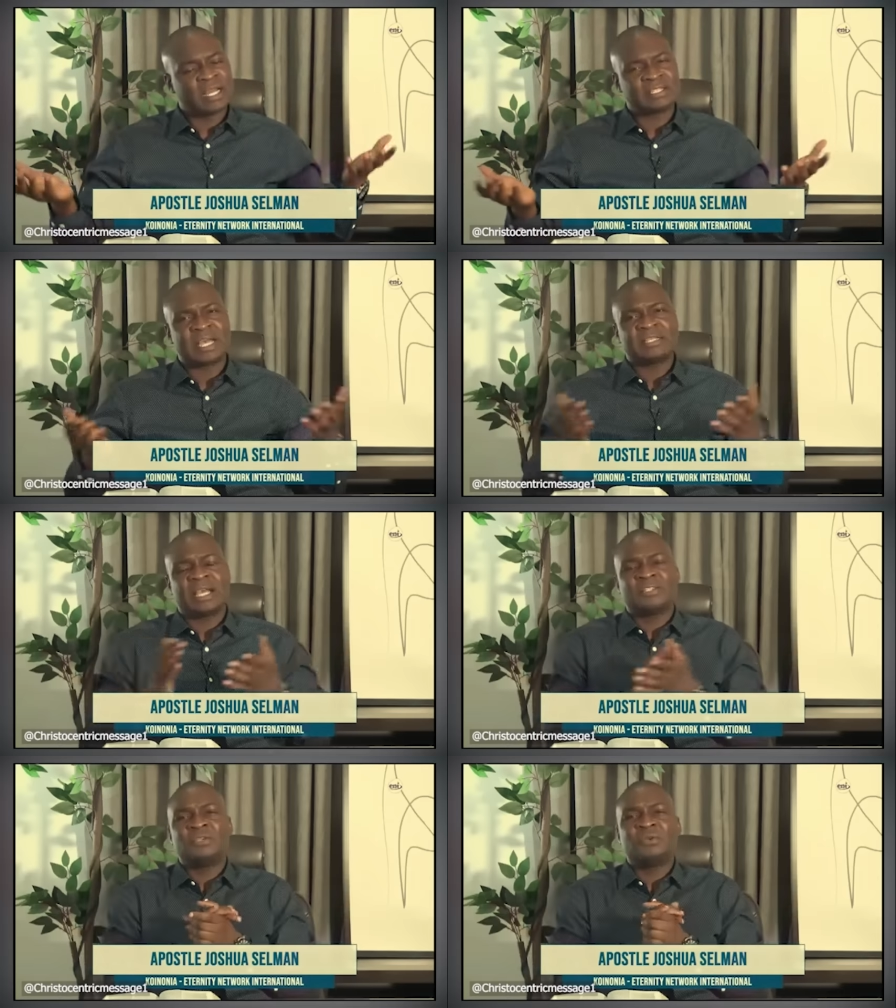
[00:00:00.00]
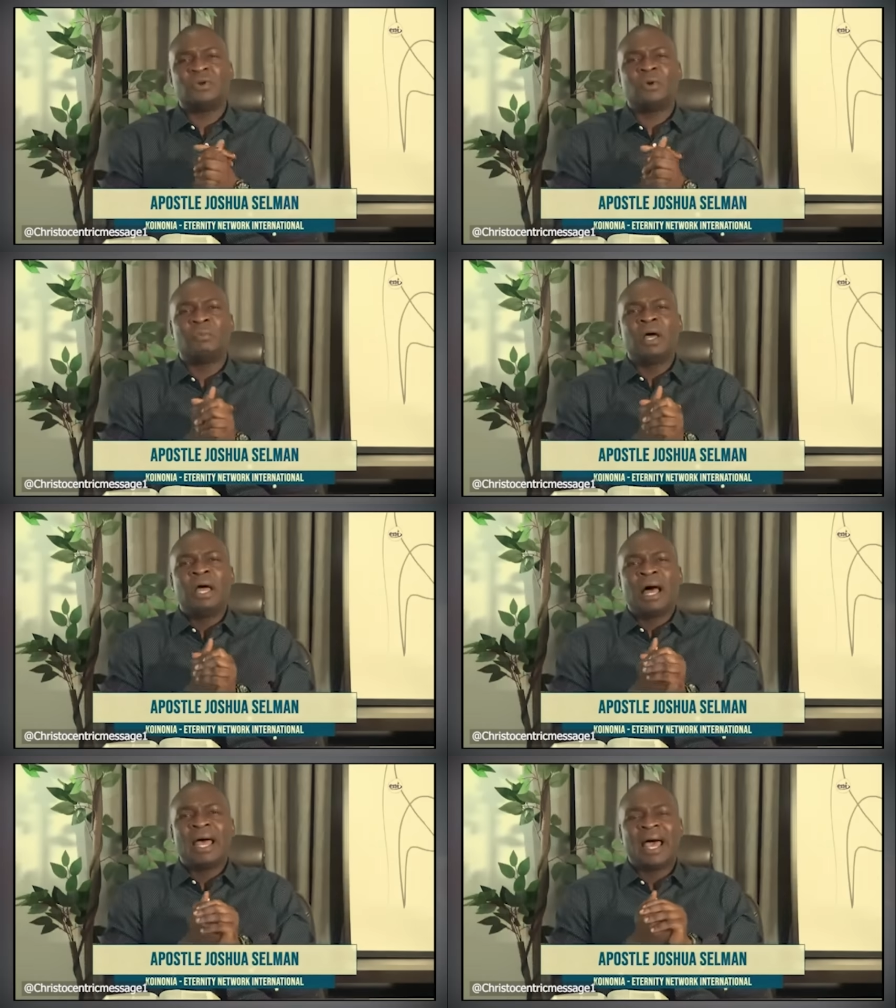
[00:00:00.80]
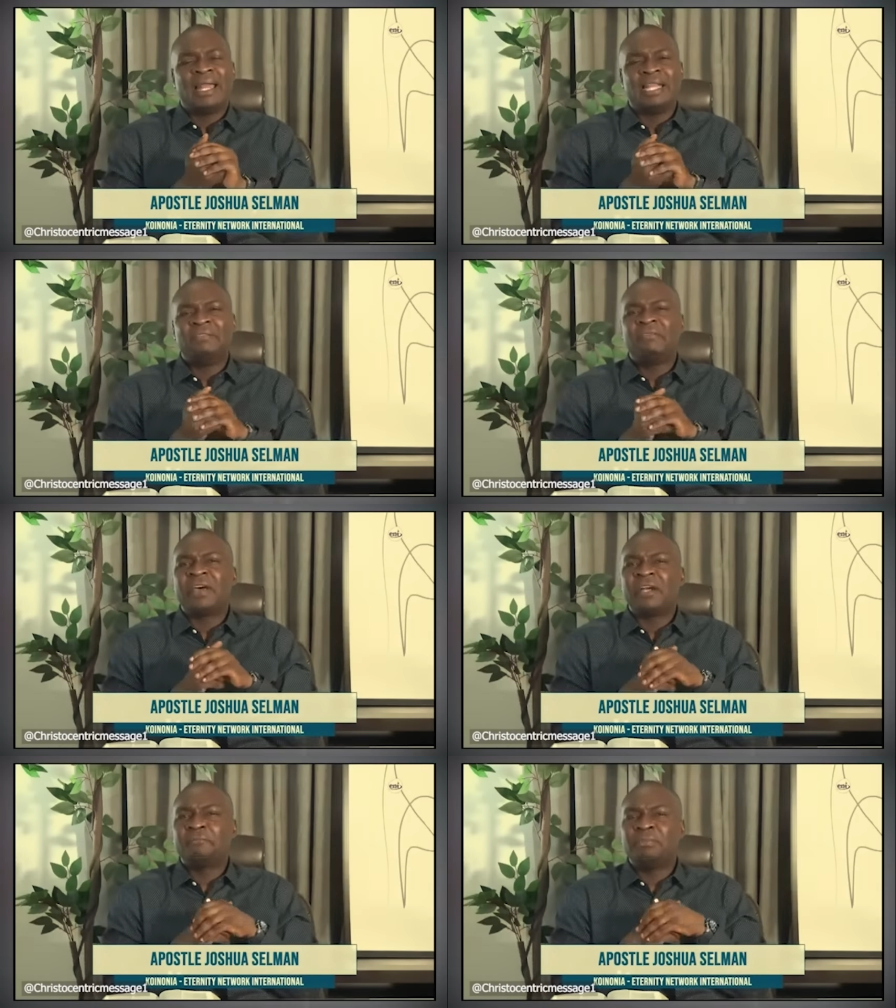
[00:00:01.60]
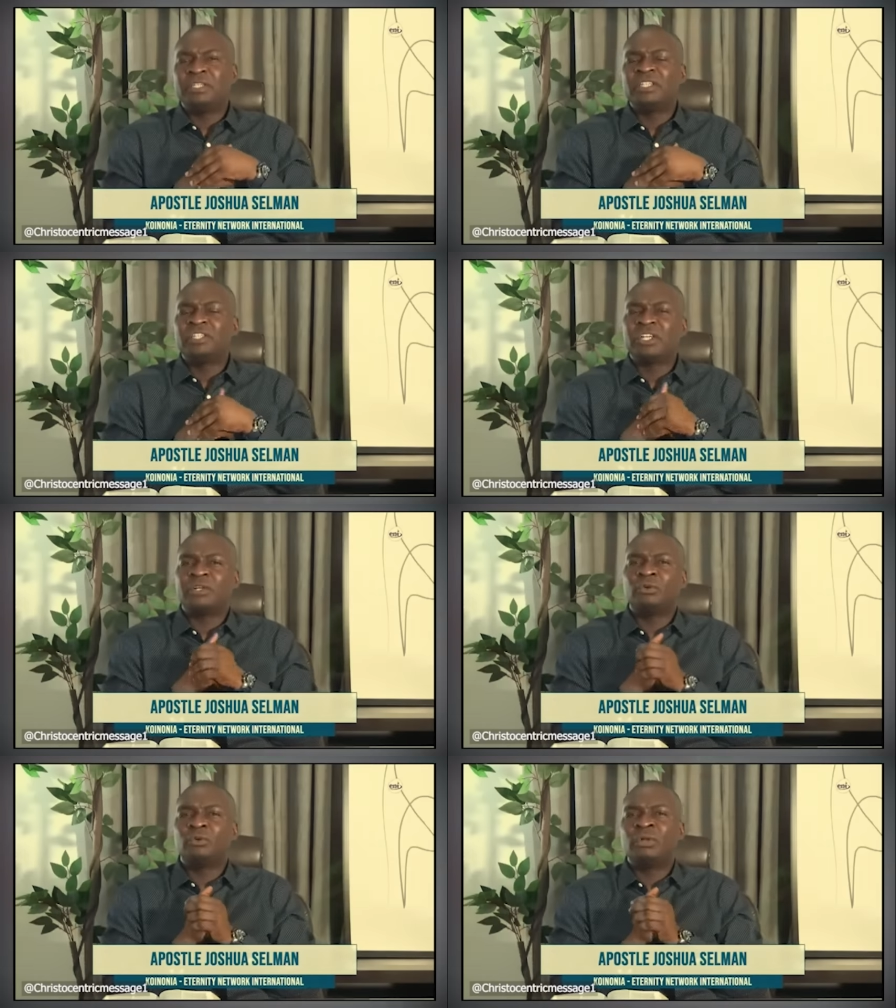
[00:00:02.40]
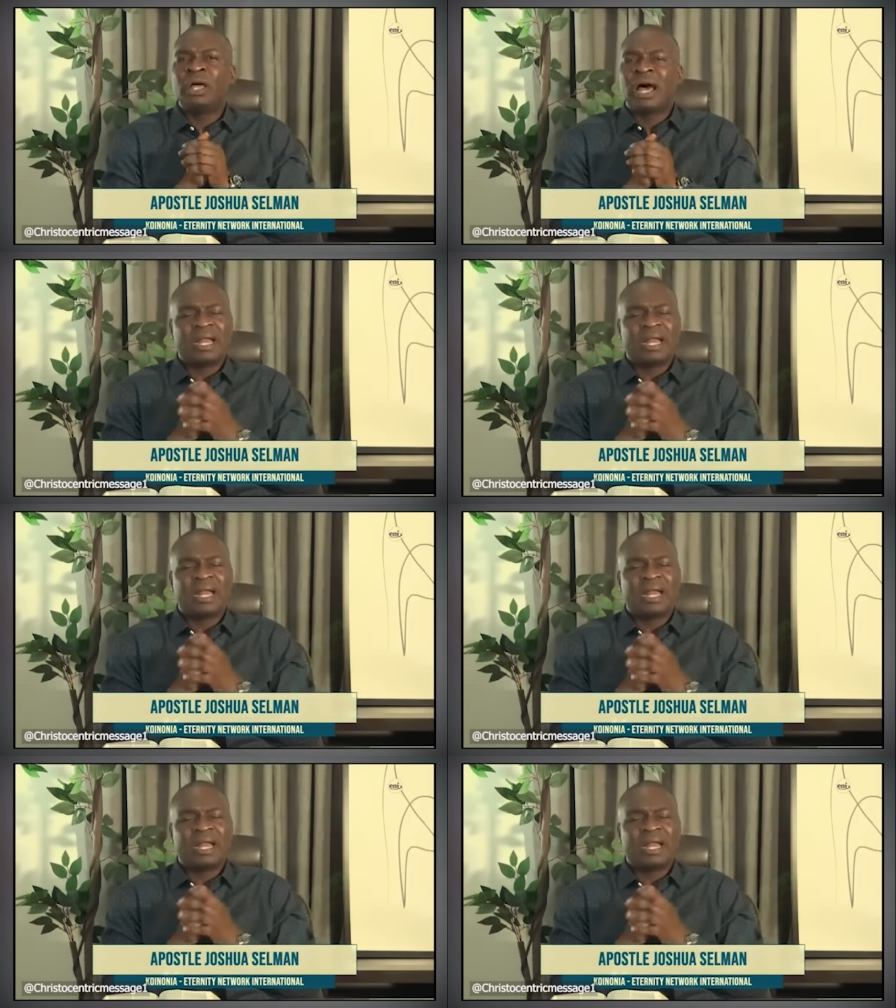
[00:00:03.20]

As, as, as you know, I, I live a very busy schedule,